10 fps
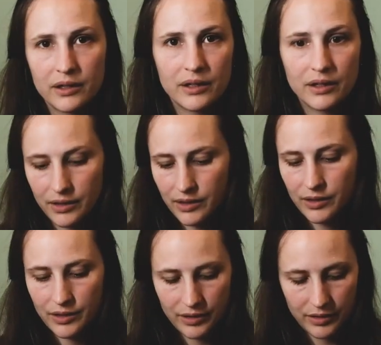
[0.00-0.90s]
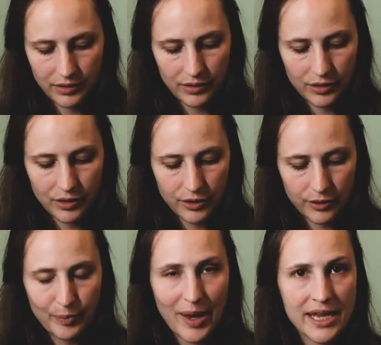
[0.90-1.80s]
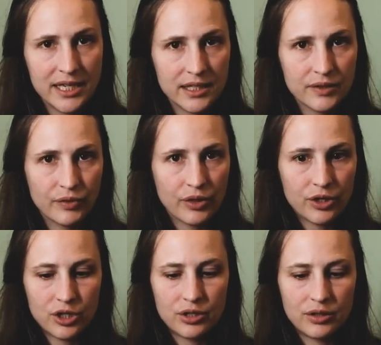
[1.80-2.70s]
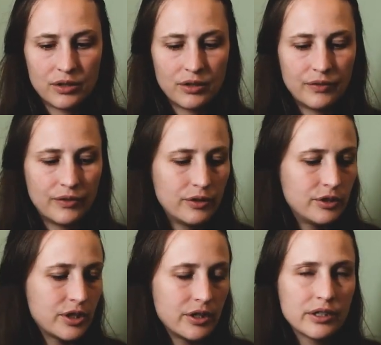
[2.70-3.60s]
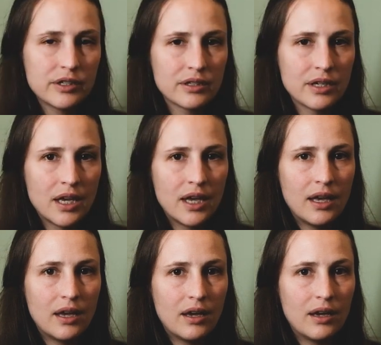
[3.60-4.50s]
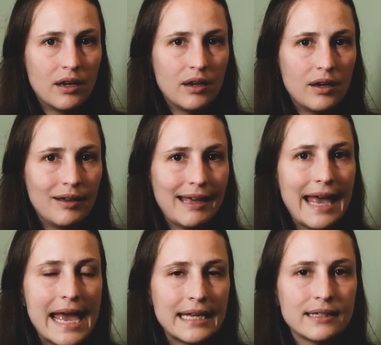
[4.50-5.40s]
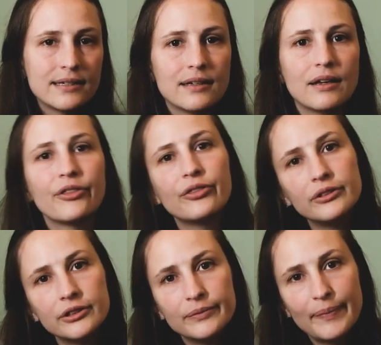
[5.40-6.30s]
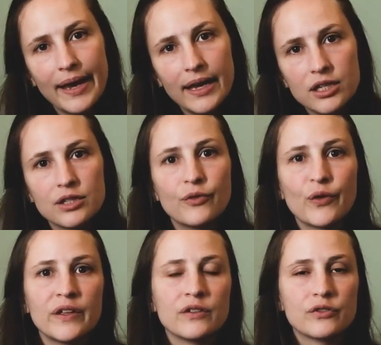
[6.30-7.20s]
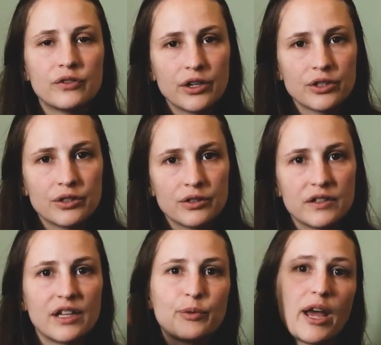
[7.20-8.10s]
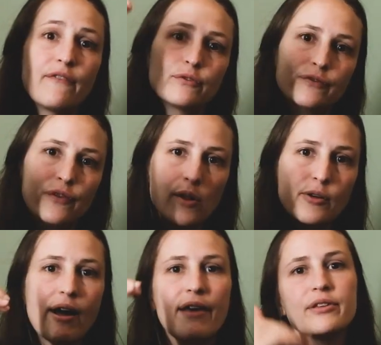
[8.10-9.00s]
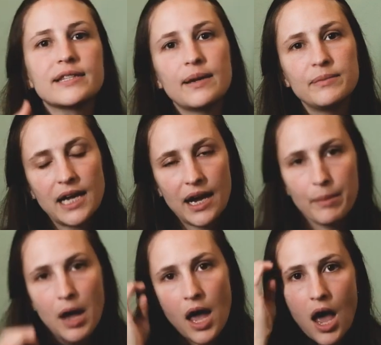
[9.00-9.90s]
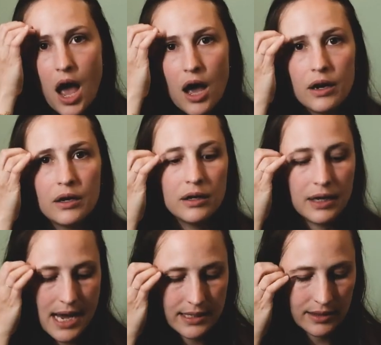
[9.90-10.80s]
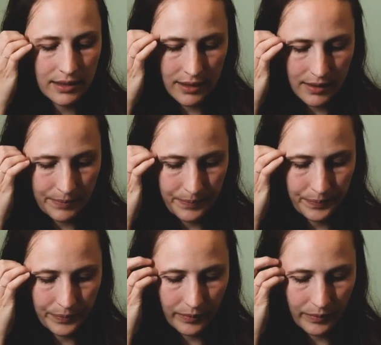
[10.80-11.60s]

are 2 pages for the charts, and a 3rd page for the instructions that we have to follow at the same time as the